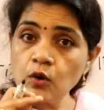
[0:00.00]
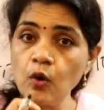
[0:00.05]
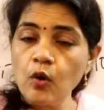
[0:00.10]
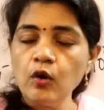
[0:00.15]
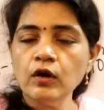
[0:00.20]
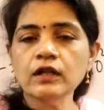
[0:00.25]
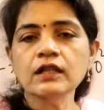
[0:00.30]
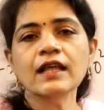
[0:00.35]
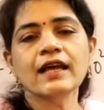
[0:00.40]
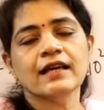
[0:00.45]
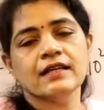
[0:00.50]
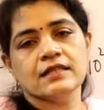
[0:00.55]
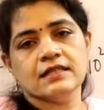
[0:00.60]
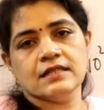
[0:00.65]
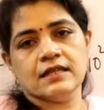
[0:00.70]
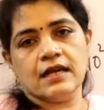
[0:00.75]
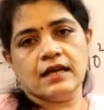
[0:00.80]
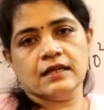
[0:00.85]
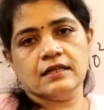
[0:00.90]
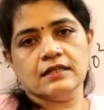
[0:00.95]
on the
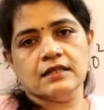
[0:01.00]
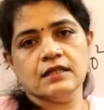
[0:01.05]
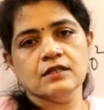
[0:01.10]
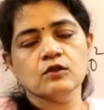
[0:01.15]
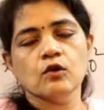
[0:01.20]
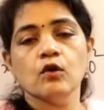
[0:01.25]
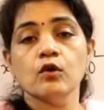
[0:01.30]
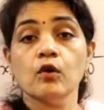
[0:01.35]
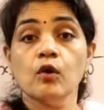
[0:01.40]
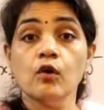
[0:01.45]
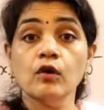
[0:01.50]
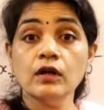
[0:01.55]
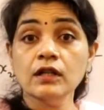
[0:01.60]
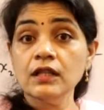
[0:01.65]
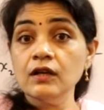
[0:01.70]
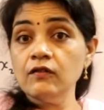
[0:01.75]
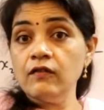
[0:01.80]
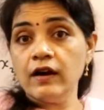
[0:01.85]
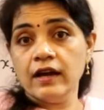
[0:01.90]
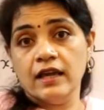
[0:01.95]
x-axis or on
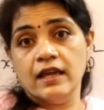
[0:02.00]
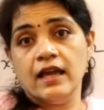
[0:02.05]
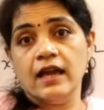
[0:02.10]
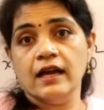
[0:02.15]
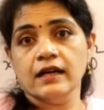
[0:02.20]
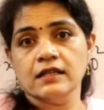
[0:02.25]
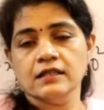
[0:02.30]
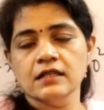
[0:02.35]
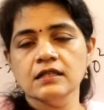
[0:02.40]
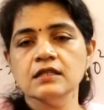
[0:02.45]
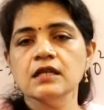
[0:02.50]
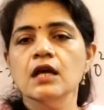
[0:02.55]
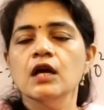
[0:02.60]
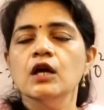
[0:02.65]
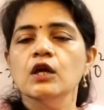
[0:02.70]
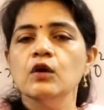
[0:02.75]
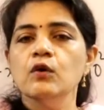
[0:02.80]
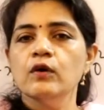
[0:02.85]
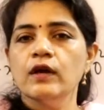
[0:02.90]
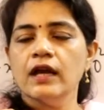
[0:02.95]
the y-axis,
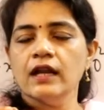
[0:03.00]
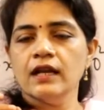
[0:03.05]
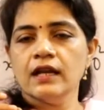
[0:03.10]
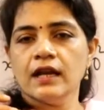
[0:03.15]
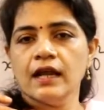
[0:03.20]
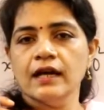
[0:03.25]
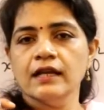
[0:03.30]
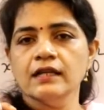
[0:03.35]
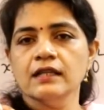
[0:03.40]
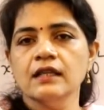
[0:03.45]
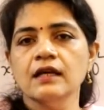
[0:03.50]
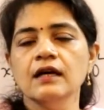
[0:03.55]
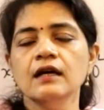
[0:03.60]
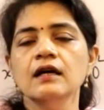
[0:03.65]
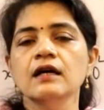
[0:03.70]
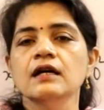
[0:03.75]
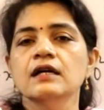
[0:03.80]
you can write the